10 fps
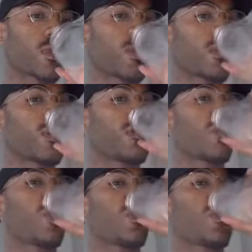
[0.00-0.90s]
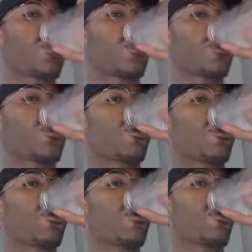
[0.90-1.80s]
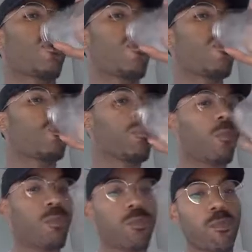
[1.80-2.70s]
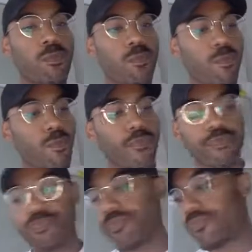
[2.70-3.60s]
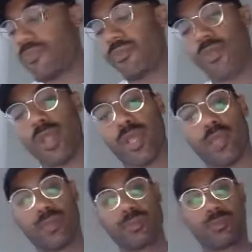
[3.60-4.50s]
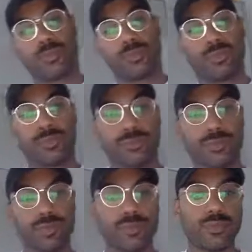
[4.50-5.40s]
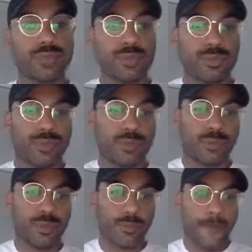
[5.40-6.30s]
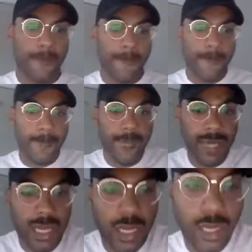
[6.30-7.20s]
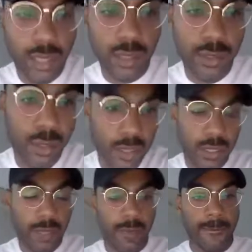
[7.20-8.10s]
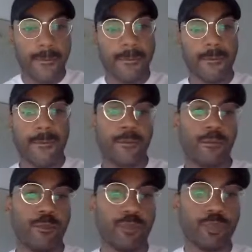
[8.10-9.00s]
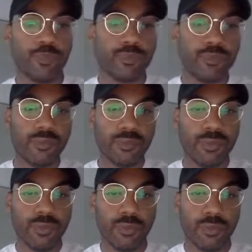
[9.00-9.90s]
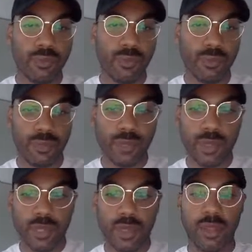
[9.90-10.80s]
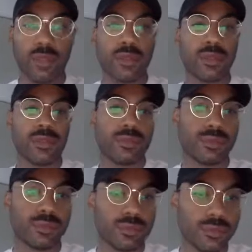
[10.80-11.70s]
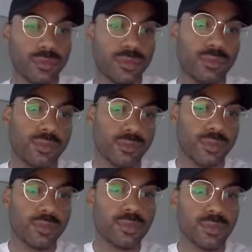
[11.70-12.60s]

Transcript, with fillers: on social media or building your resume, having a folder of work is so essential that you always have something on display or something in the in the back of your bag that you can pull out and